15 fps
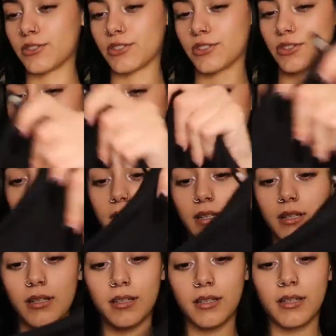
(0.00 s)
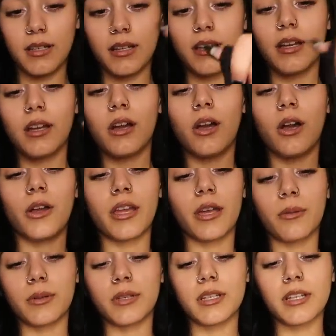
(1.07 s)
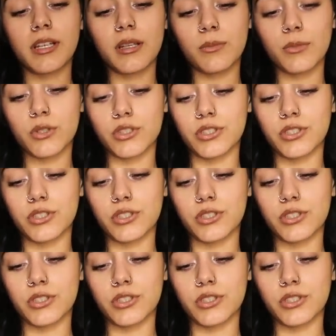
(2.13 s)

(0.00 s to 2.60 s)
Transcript: shirt. Oh yeah, I wanted to get more